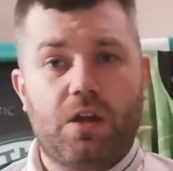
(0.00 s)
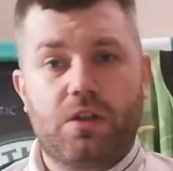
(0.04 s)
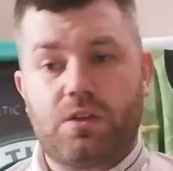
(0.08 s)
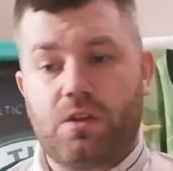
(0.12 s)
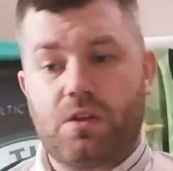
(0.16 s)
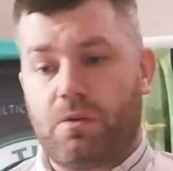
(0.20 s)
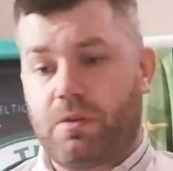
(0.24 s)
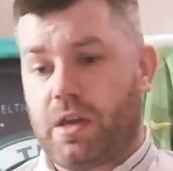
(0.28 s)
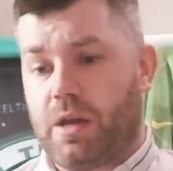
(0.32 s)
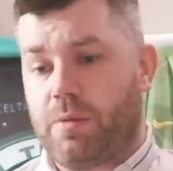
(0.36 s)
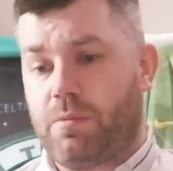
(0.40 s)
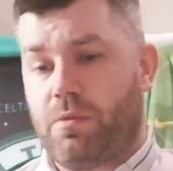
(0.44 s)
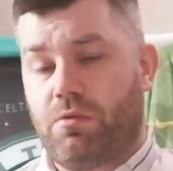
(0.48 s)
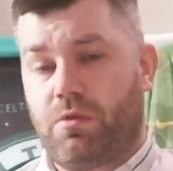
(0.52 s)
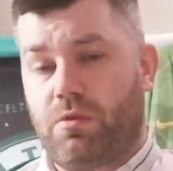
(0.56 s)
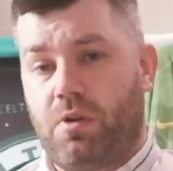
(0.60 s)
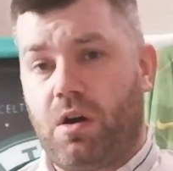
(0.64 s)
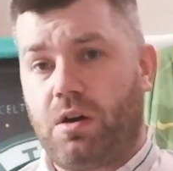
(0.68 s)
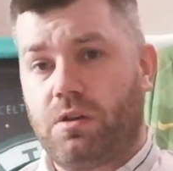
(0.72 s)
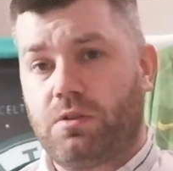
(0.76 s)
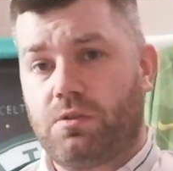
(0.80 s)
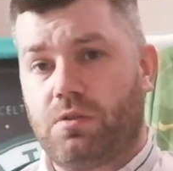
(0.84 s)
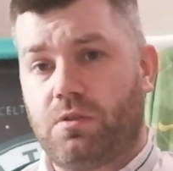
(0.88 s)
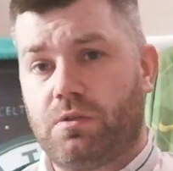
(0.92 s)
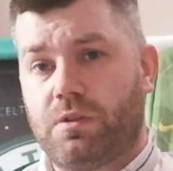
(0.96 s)
Don't get me
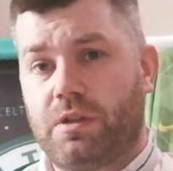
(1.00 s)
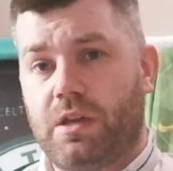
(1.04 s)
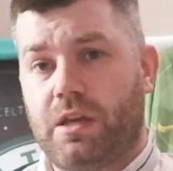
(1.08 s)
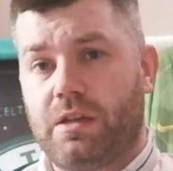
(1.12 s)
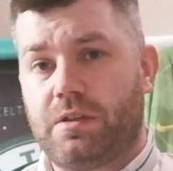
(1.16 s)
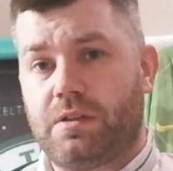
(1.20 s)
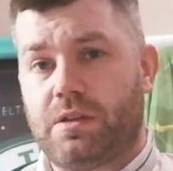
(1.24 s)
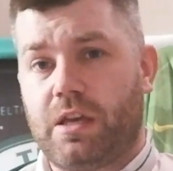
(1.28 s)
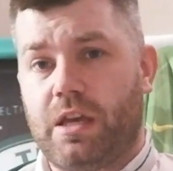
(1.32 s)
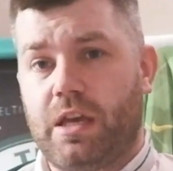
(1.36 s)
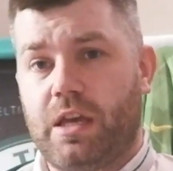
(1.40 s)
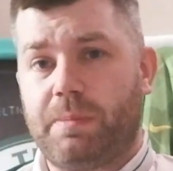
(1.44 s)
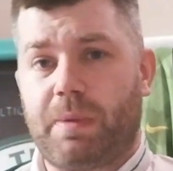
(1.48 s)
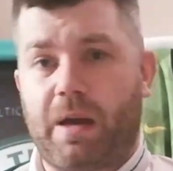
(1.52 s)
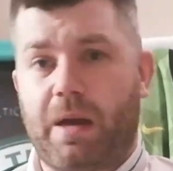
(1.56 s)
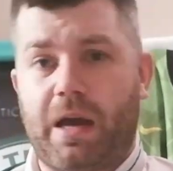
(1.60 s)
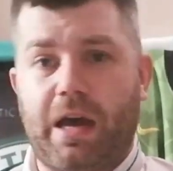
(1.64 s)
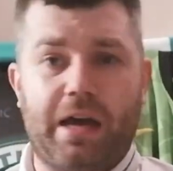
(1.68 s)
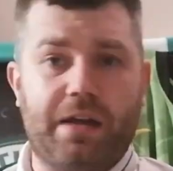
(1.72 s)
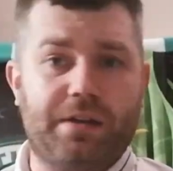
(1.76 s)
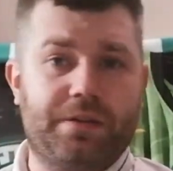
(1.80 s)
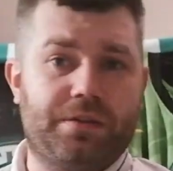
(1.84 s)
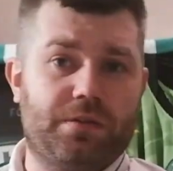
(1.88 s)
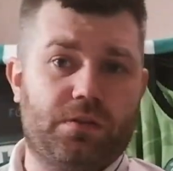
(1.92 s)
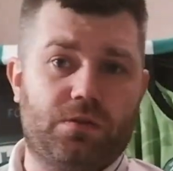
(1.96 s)
wrong, Dundee's keeper
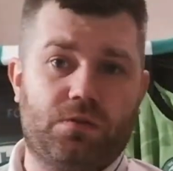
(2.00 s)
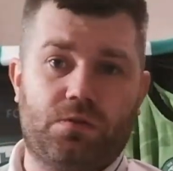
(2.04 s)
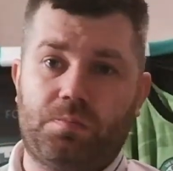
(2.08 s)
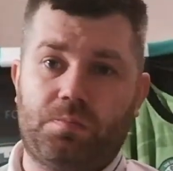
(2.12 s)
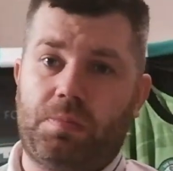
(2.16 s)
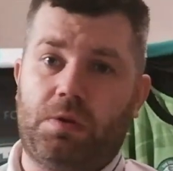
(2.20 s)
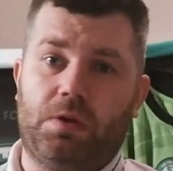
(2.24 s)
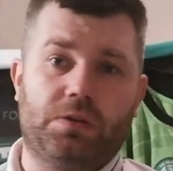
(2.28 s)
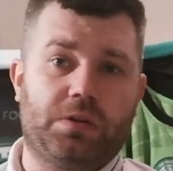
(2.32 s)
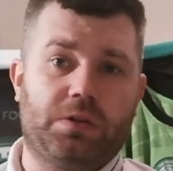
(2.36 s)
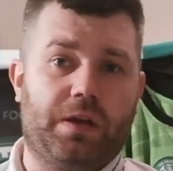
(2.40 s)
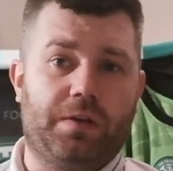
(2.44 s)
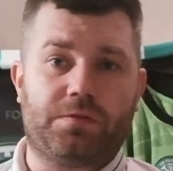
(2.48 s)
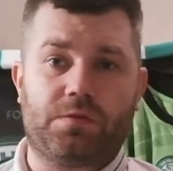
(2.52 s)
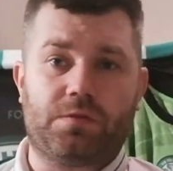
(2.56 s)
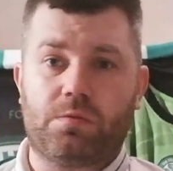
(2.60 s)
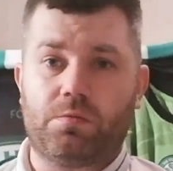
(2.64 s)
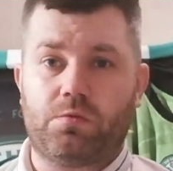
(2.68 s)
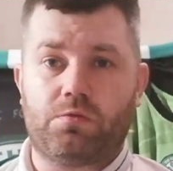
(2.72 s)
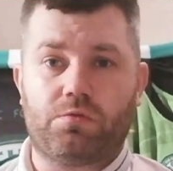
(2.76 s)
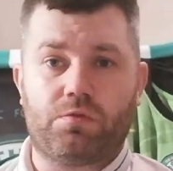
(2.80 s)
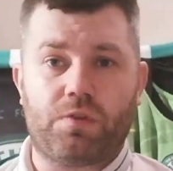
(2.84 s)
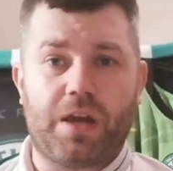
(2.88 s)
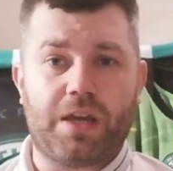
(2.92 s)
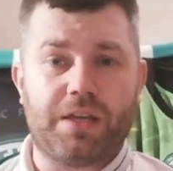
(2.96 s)
had pulled off
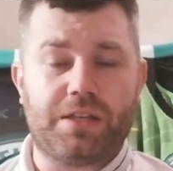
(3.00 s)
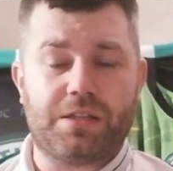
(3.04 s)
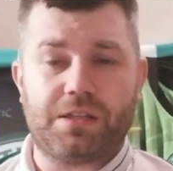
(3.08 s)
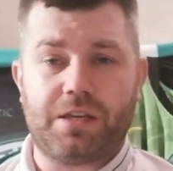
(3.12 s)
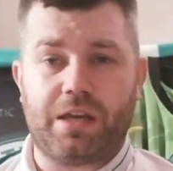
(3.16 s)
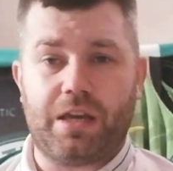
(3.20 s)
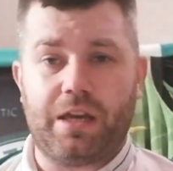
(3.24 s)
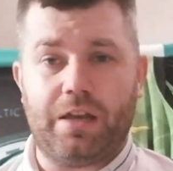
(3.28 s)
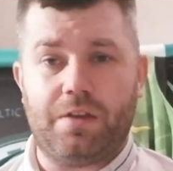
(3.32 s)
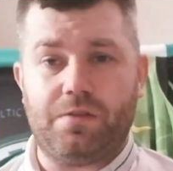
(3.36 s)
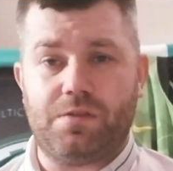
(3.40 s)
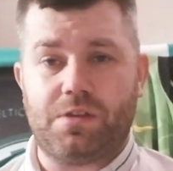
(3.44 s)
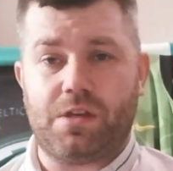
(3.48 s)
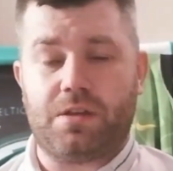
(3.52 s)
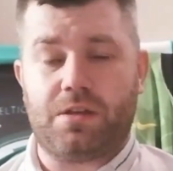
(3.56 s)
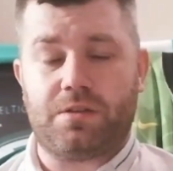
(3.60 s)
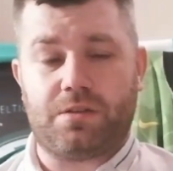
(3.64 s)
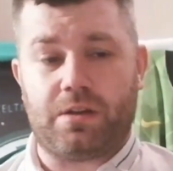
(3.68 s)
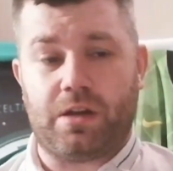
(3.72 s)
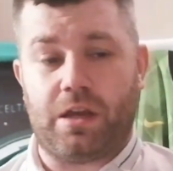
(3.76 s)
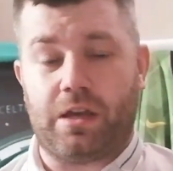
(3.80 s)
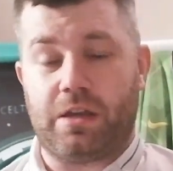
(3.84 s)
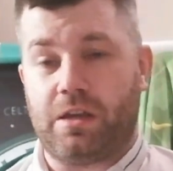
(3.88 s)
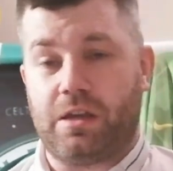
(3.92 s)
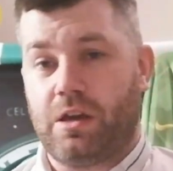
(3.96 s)
some great saves
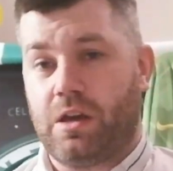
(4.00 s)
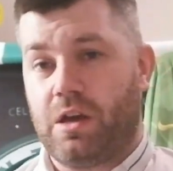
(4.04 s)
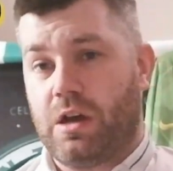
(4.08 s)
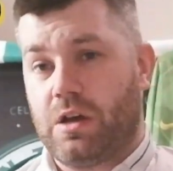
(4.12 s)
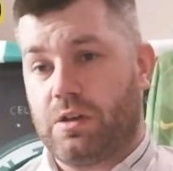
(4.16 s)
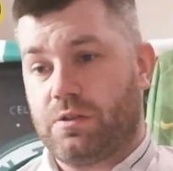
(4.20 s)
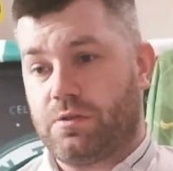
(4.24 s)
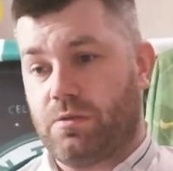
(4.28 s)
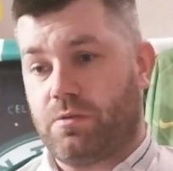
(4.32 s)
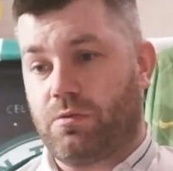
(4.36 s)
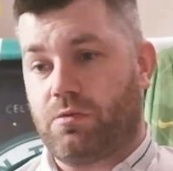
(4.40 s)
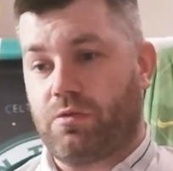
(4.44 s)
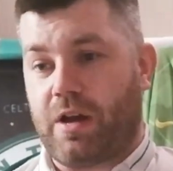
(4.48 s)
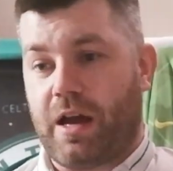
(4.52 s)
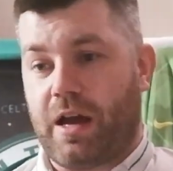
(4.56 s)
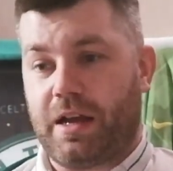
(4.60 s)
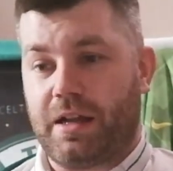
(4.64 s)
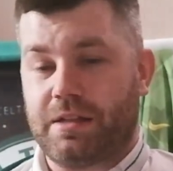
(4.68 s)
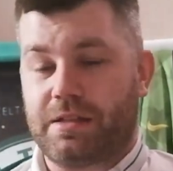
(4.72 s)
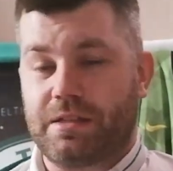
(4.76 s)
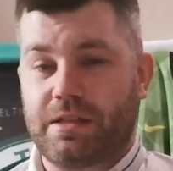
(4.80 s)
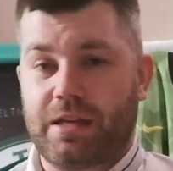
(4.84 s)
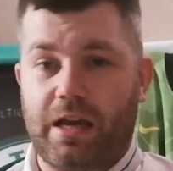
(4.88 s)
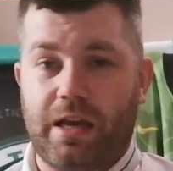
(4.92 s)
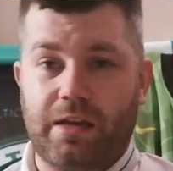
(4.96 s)
yesterday. Some
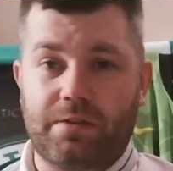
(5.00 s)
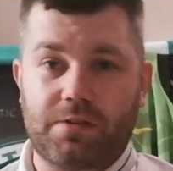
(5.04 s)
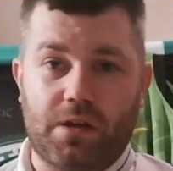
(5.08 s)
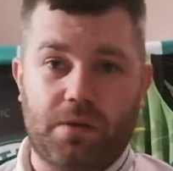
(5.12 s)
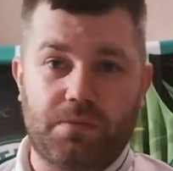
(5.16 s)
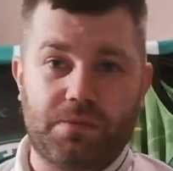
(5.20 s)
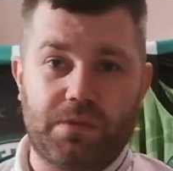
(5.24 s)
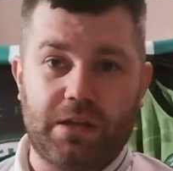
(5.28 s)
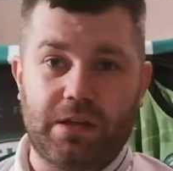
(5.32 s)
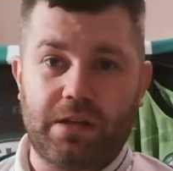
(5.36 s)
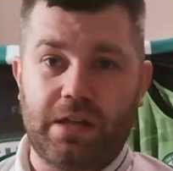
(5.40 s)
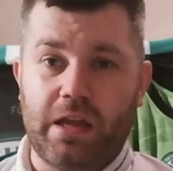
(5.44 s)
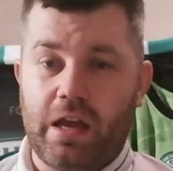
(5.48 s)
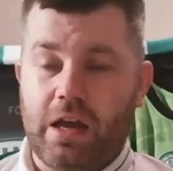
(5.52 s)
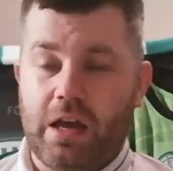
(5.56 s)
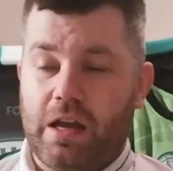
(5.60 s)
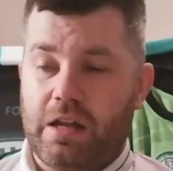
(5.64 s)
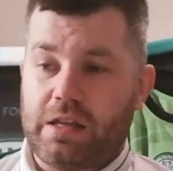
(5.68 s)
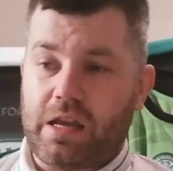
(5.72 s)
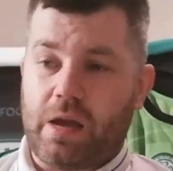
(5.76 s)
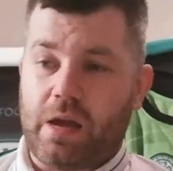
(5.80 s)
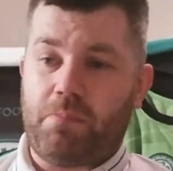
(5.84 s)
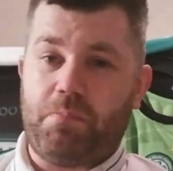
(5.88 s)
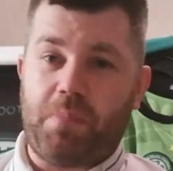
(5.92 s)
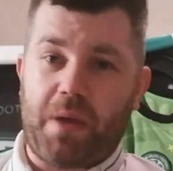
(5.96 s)
cracking saves. Obviously,
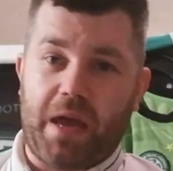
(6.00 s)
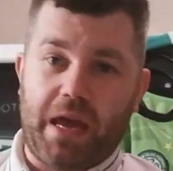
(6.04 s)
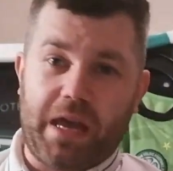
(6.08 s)
that